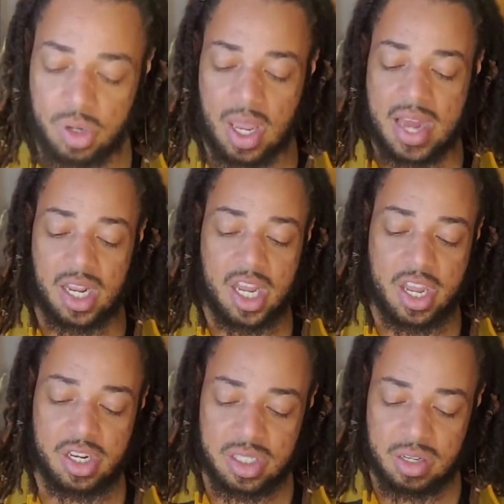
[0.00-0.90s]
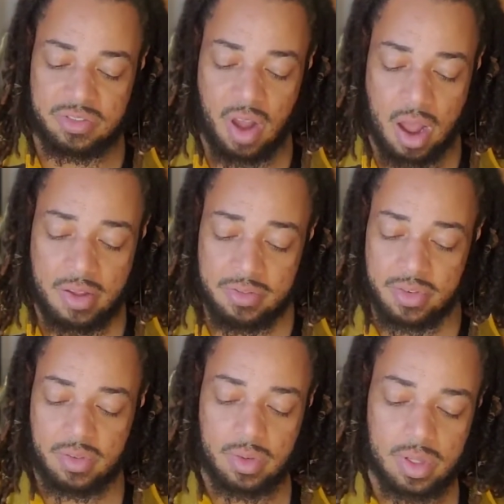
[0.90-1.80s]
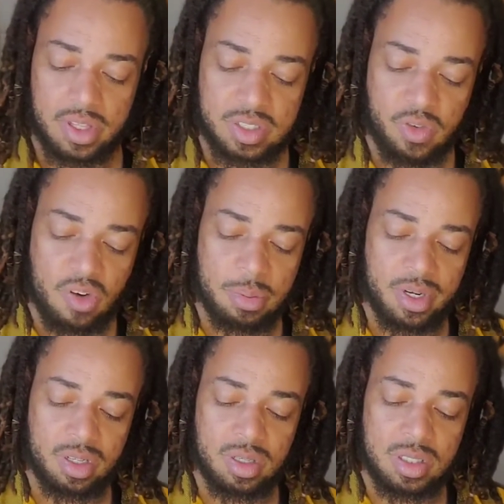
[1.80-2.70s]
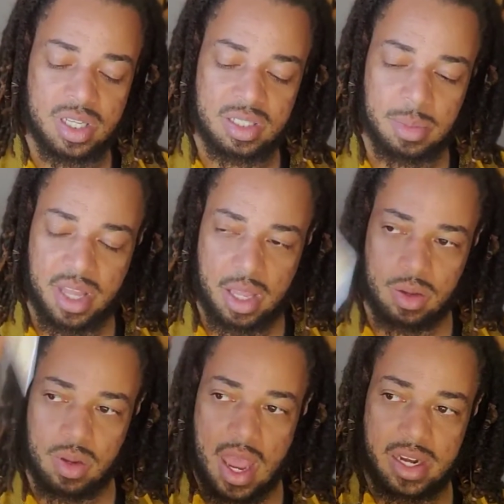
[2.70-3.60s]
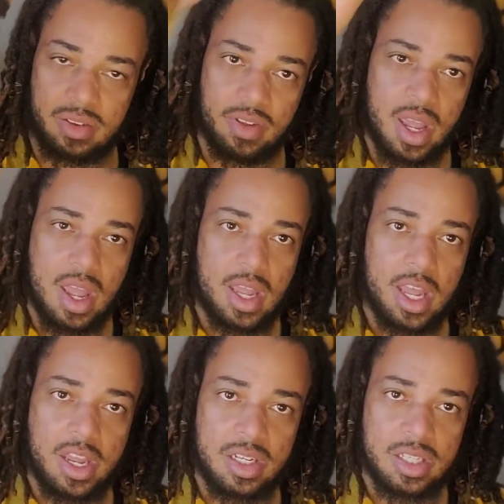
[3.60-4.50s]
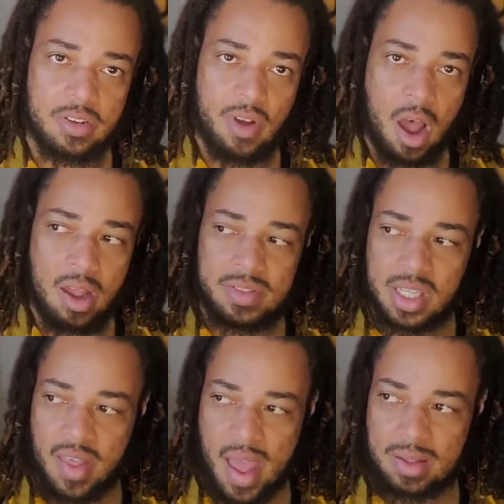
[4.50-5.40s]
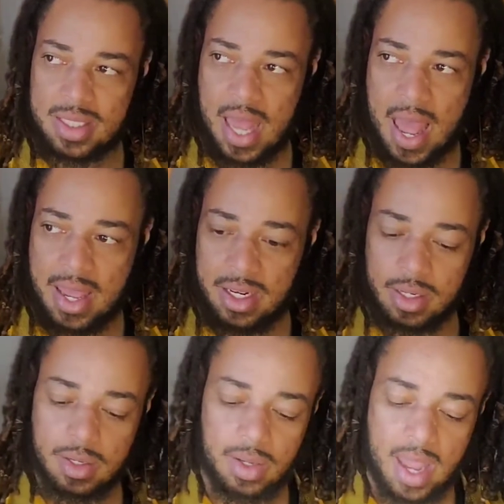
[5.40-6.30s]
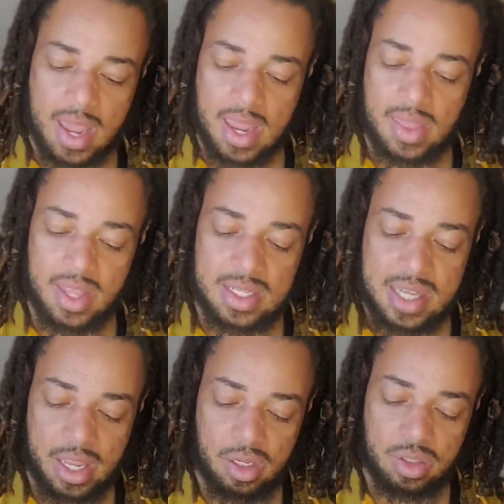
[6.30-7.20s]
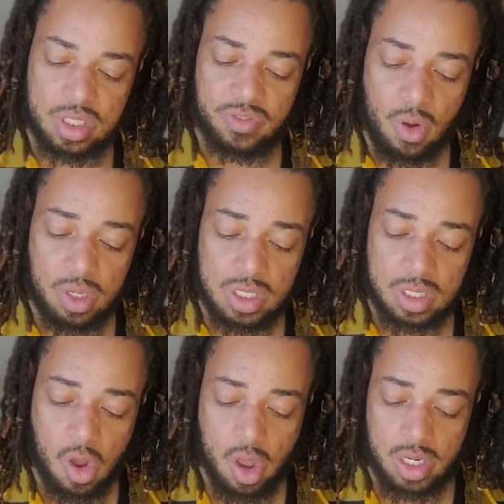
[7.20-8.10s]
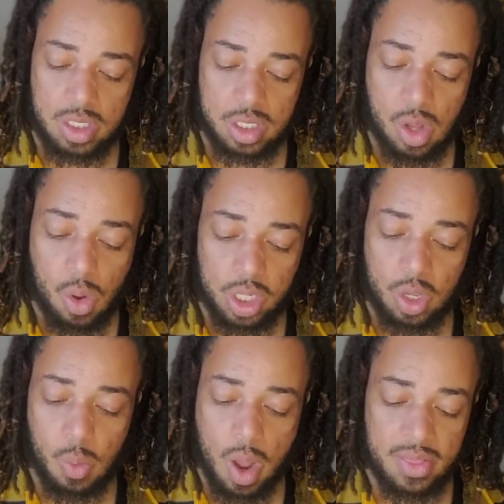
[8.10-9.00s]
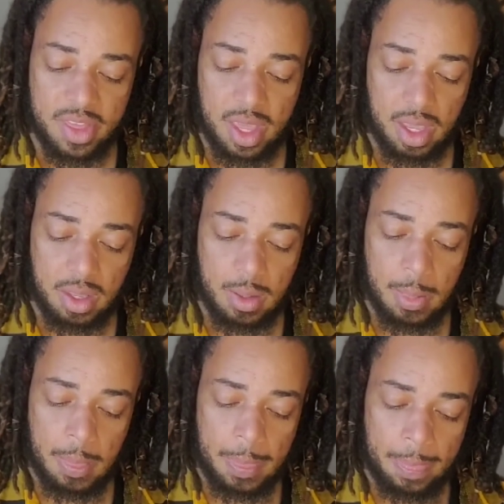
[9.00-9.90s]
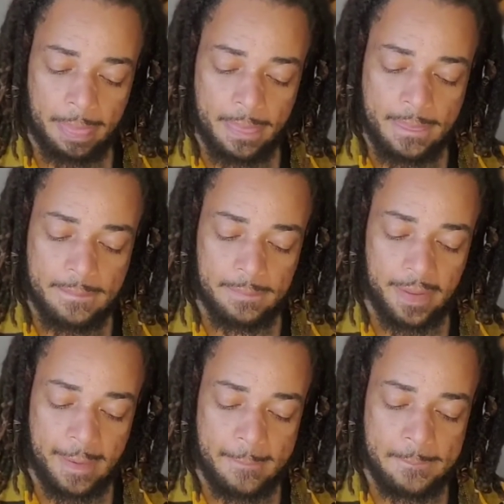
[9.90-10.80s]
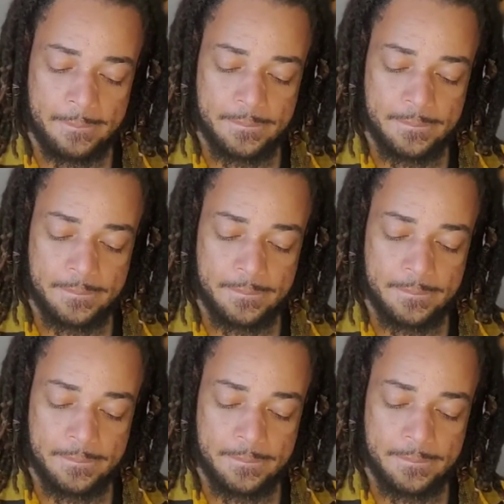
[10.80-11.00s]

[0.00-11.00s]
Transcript: You kind of cut yourself off. This Four of Pentacles tells me that you kind of cut yourself off to the outside. Okay. And then it's like you just focus on solely one thing. Okay.